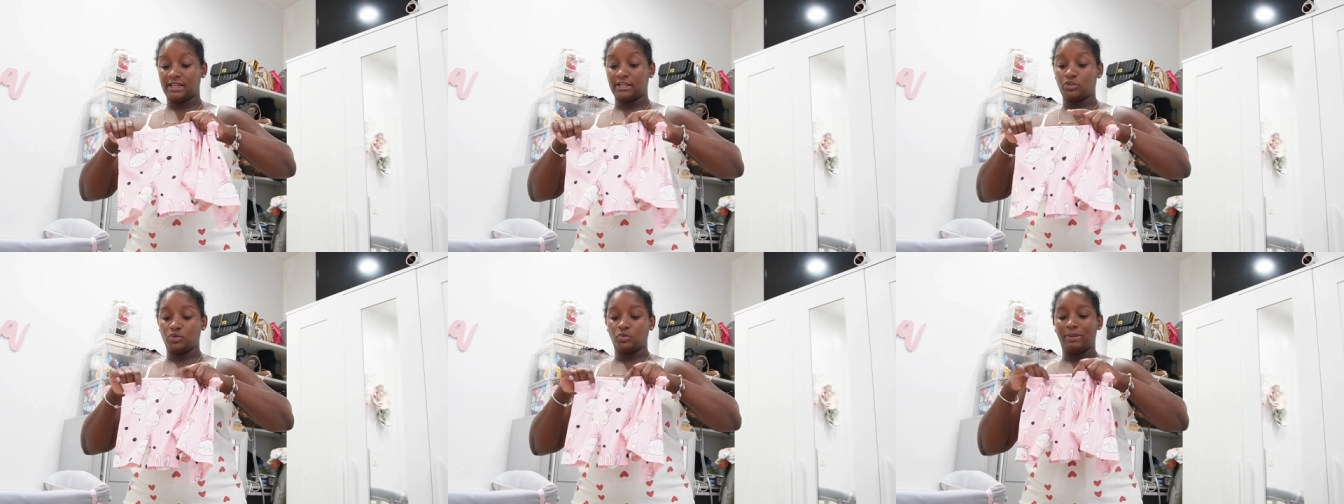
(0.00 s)

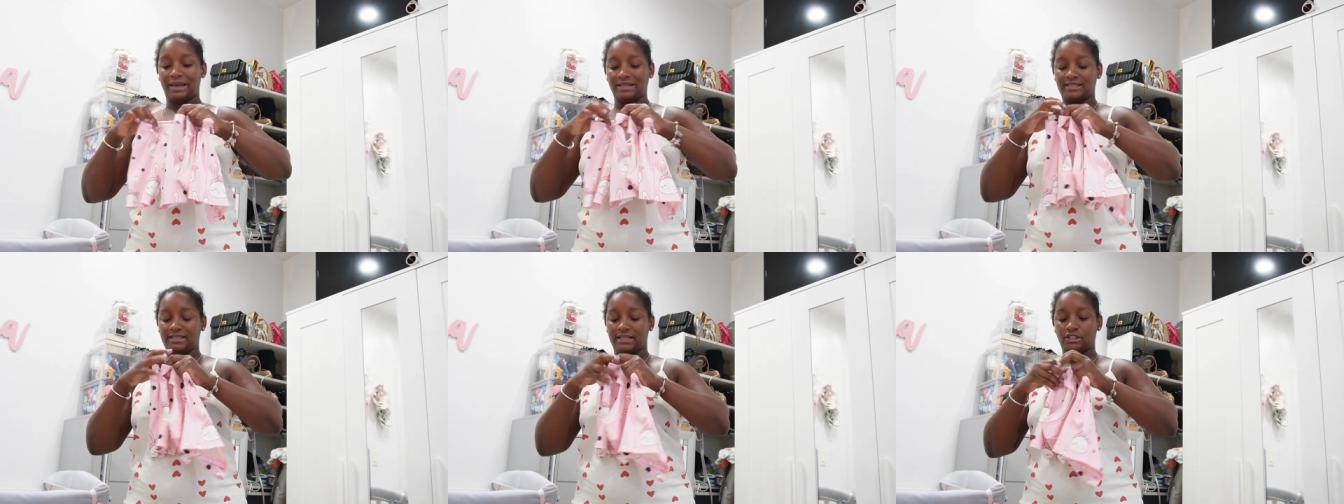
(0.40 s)
I do
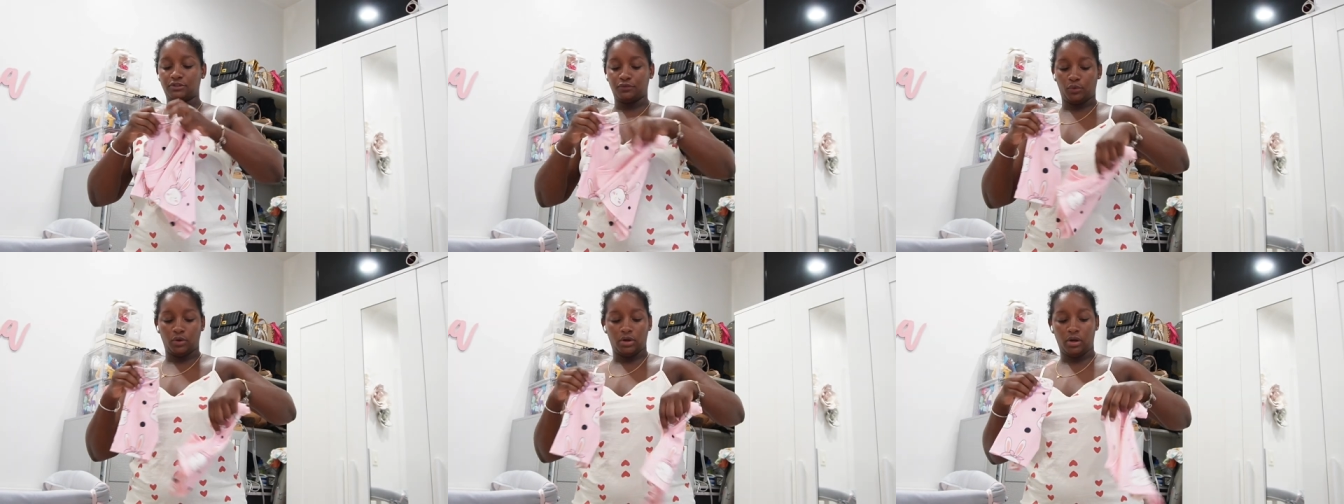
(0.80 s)
buy
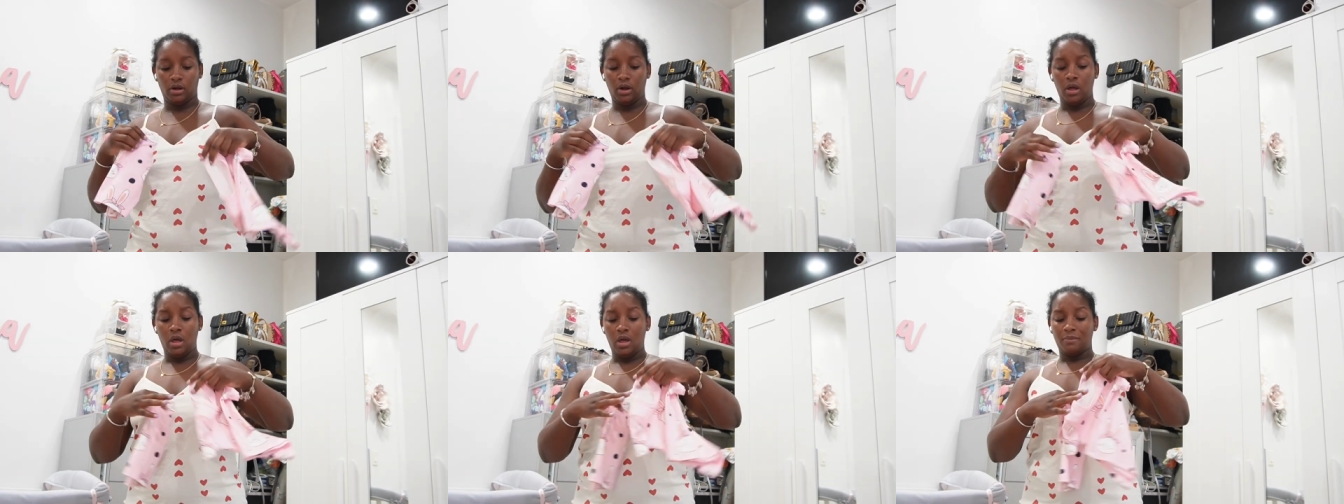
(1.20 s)
sets for
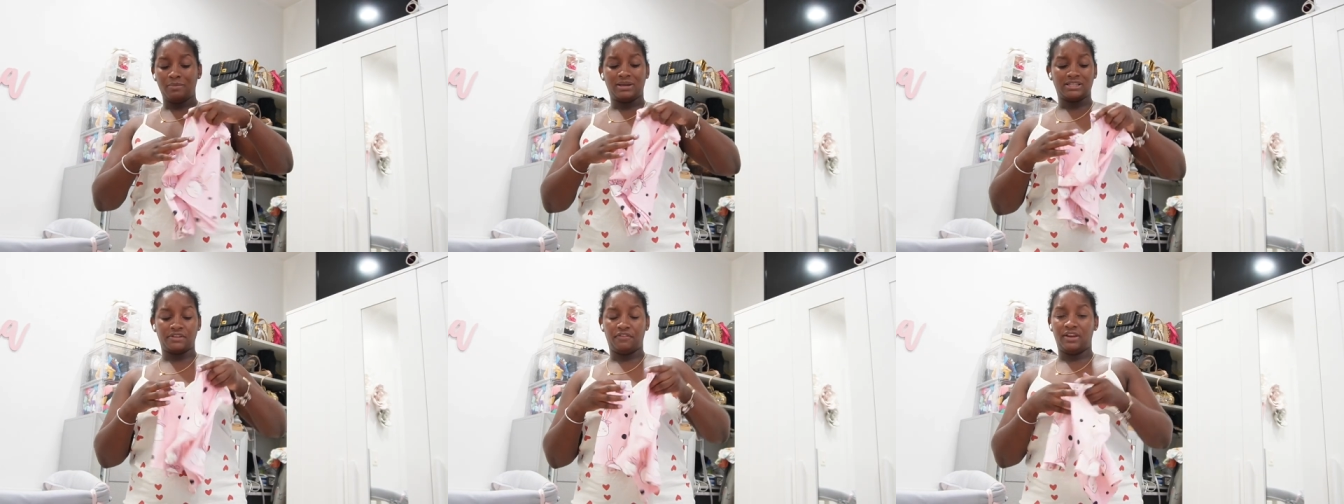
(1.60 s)
her,
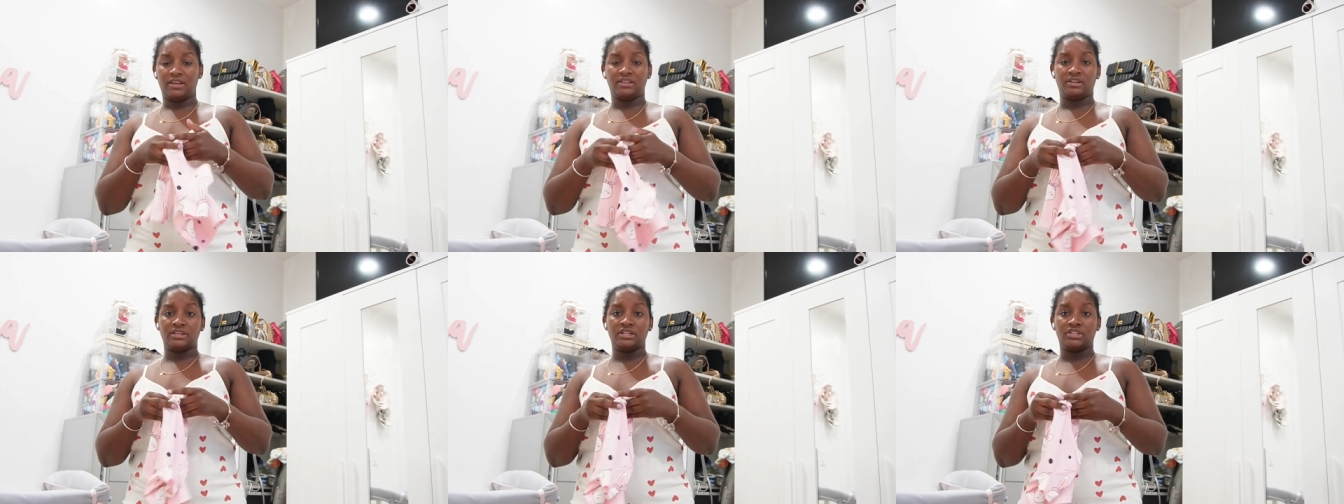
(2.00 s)
because I feel
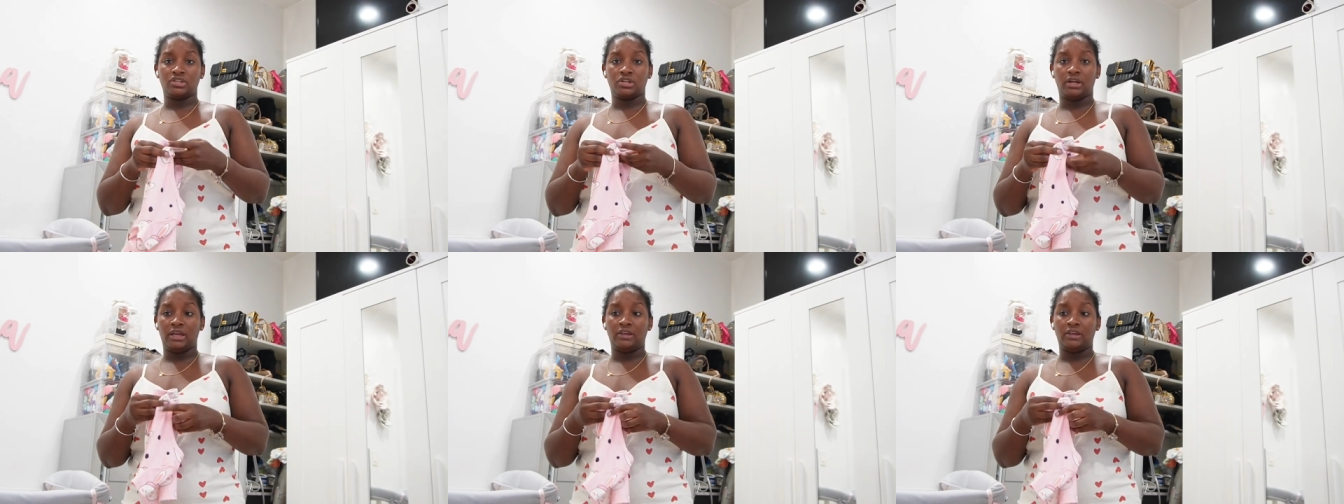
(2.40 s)
like they're easier.